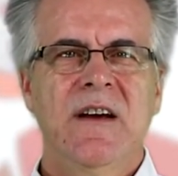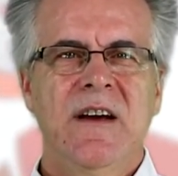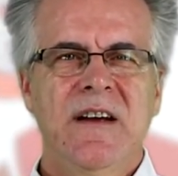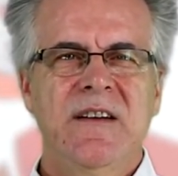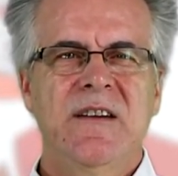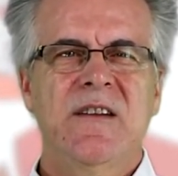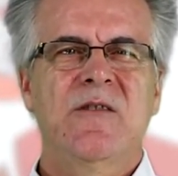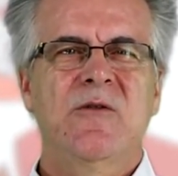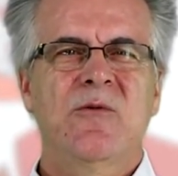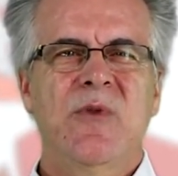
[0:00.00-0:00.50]

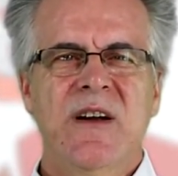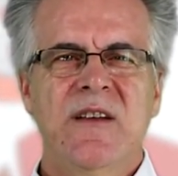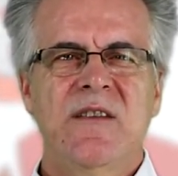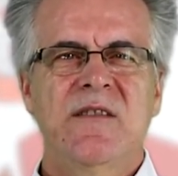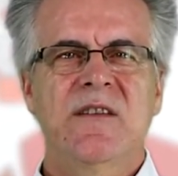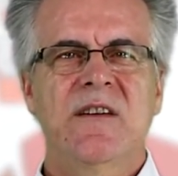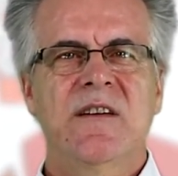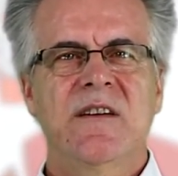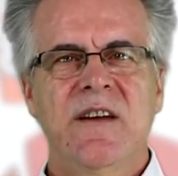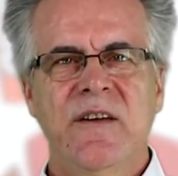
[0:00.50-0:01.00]
It is quite
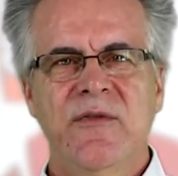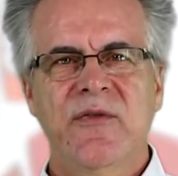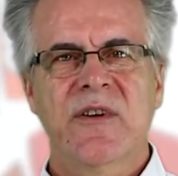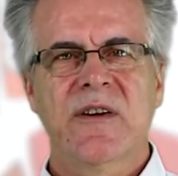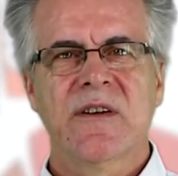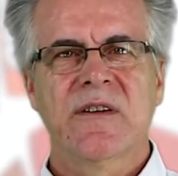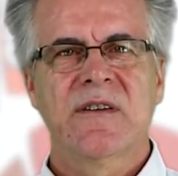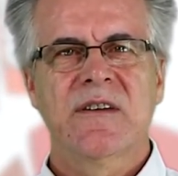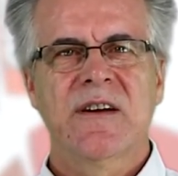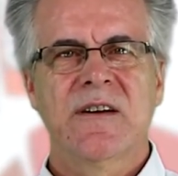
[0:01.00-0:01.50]

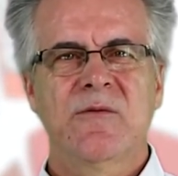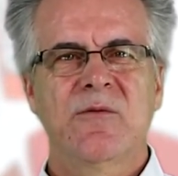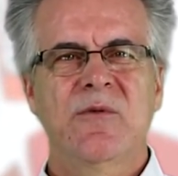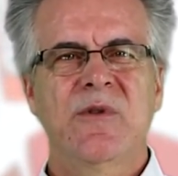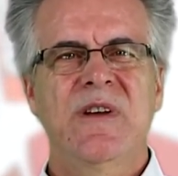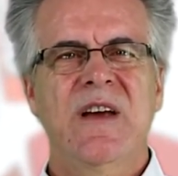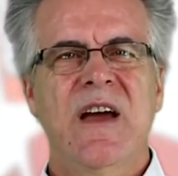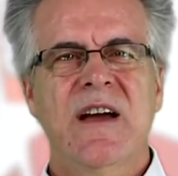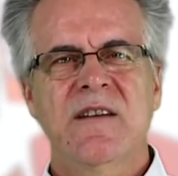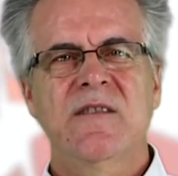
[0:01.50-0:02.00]
significant that
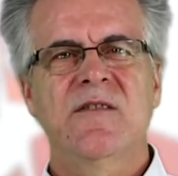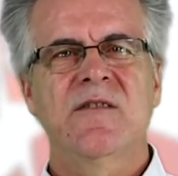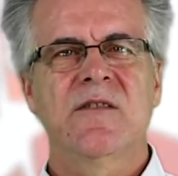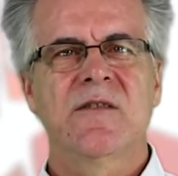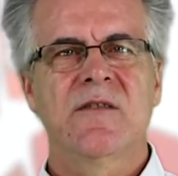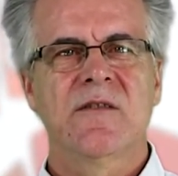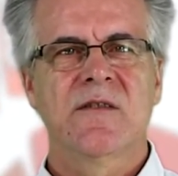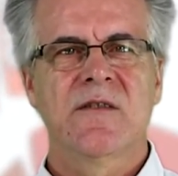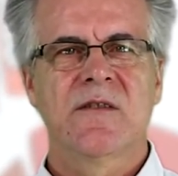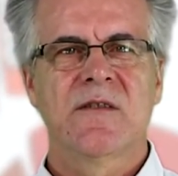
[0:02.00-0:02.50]

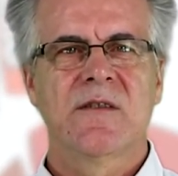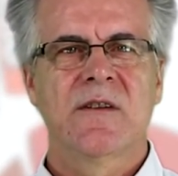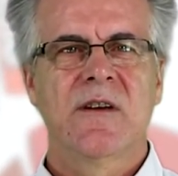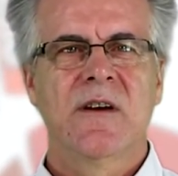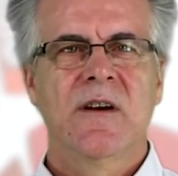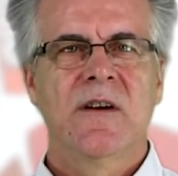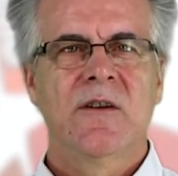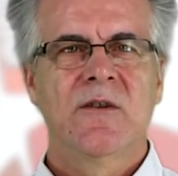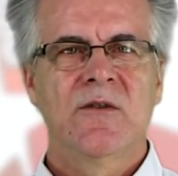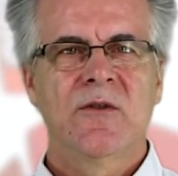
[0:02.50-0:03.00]
reactions
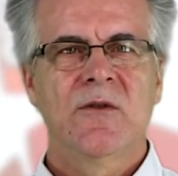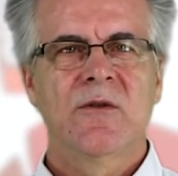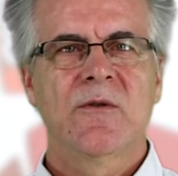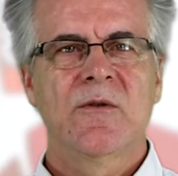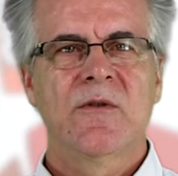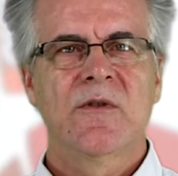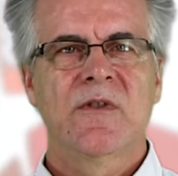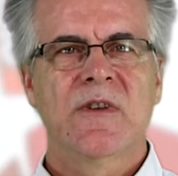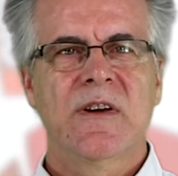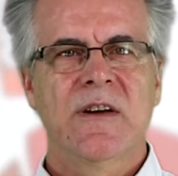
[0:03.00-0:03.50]

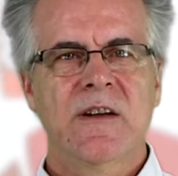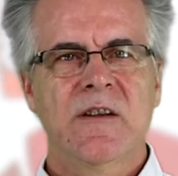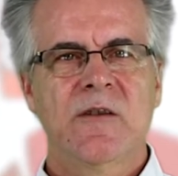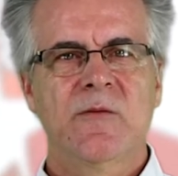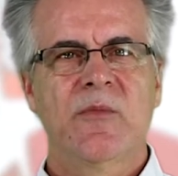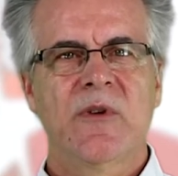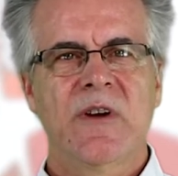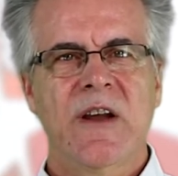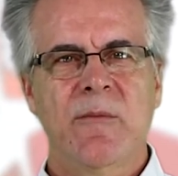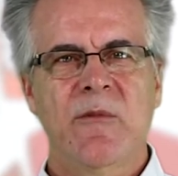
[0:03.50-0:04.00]
to Said's
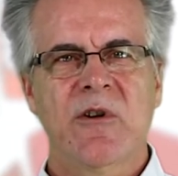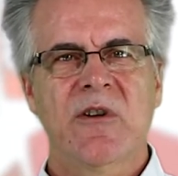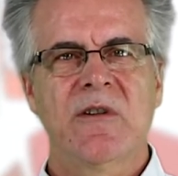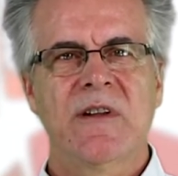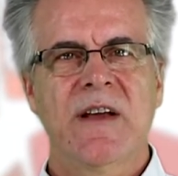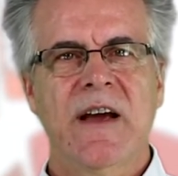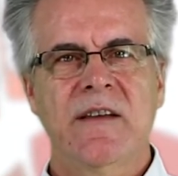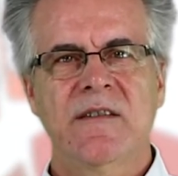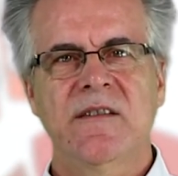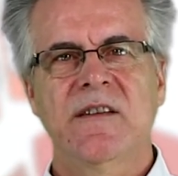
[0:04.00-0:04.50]

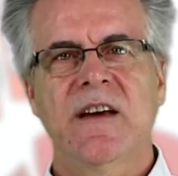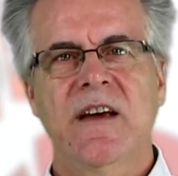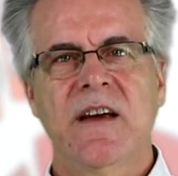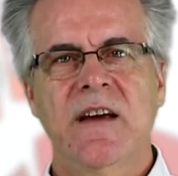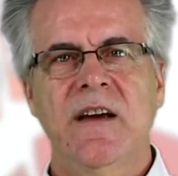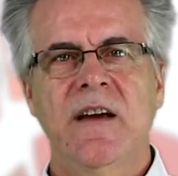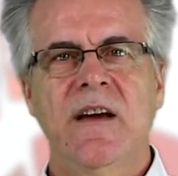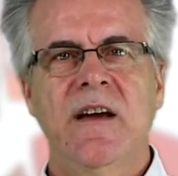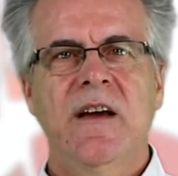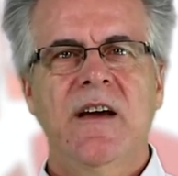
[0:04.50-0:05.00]
polemical
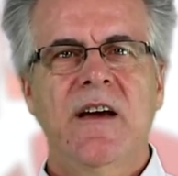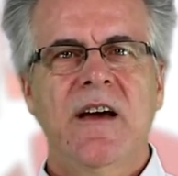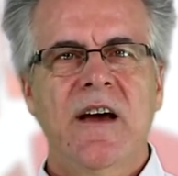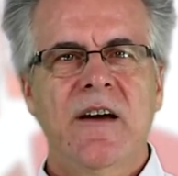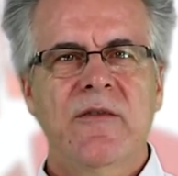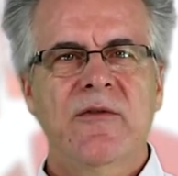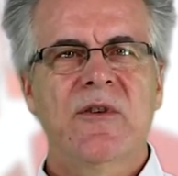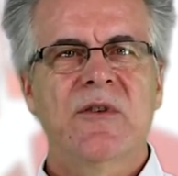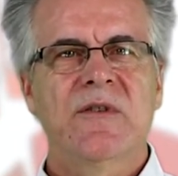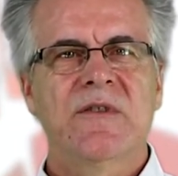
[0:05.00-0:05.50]
essay
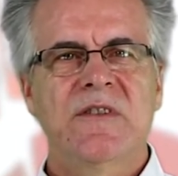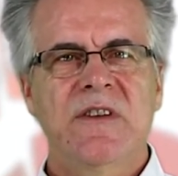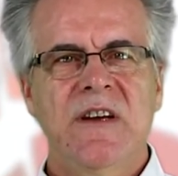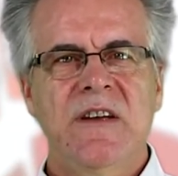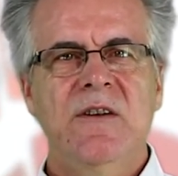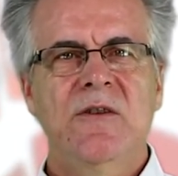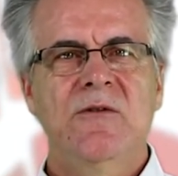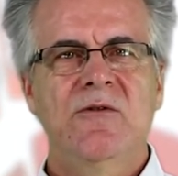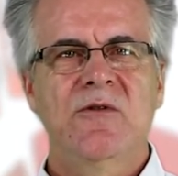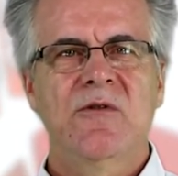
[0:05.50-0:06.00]
have
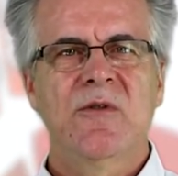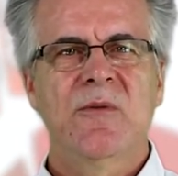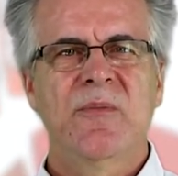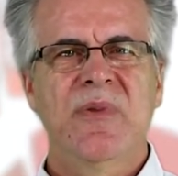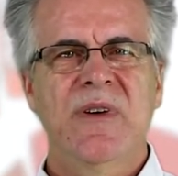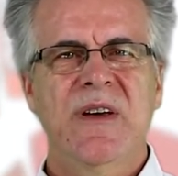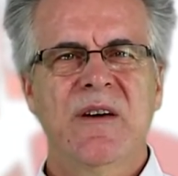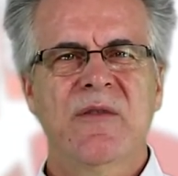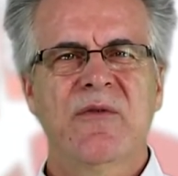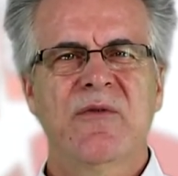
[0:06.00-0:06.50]
continued to
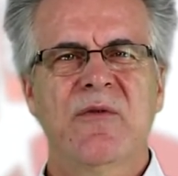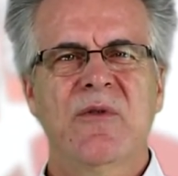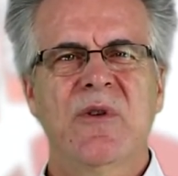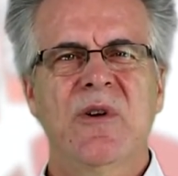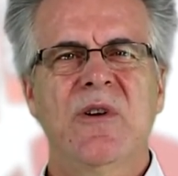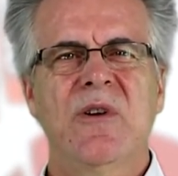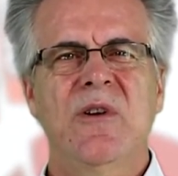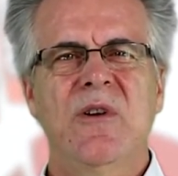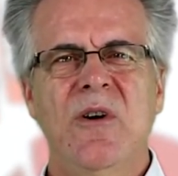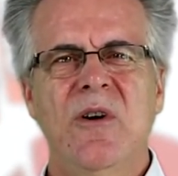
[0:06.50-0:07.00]
appear for a
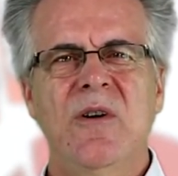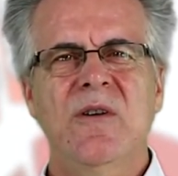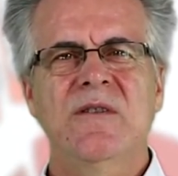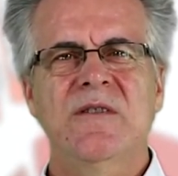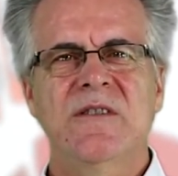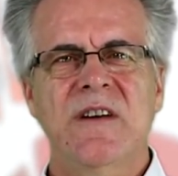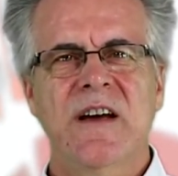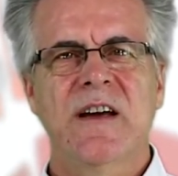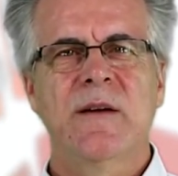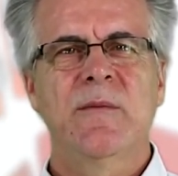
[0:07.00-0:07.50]
long
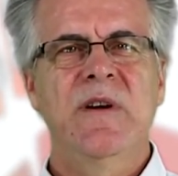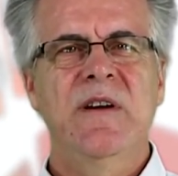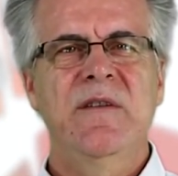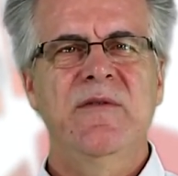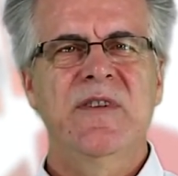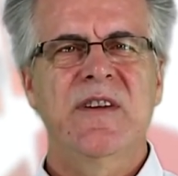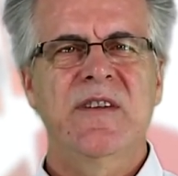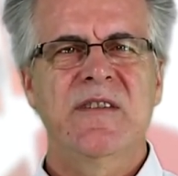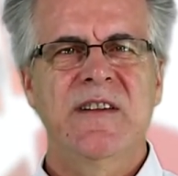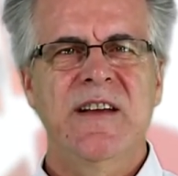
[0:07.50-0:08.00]
time,
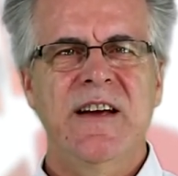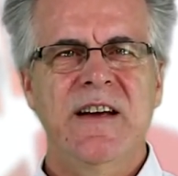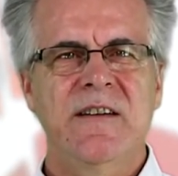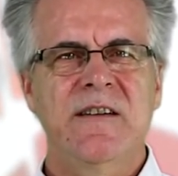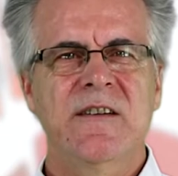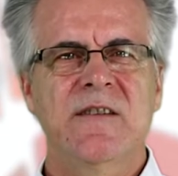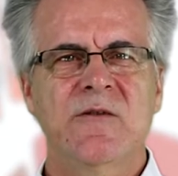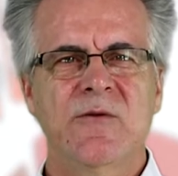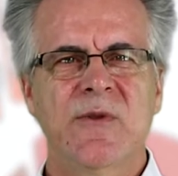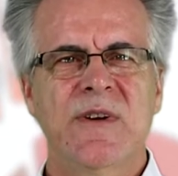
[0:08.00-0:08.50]
even as late
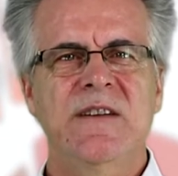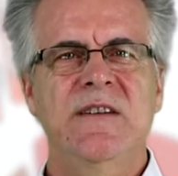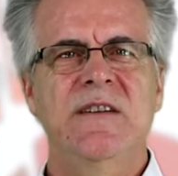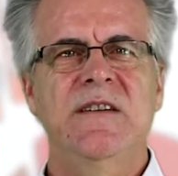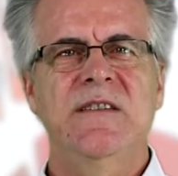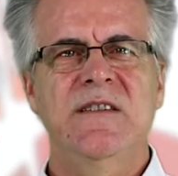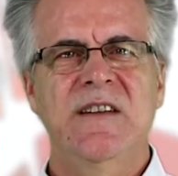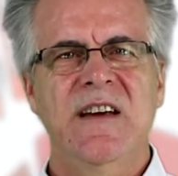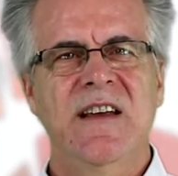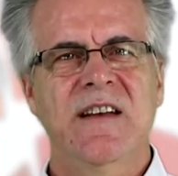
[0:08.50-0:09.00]
as
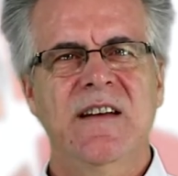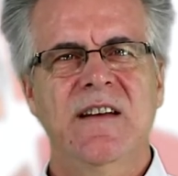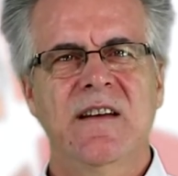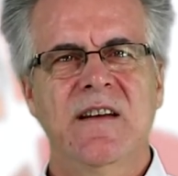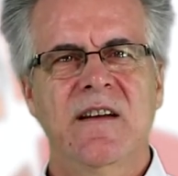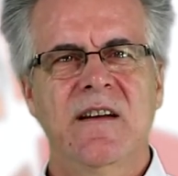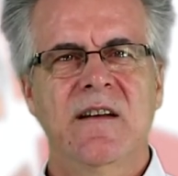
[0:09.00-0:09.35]
2010.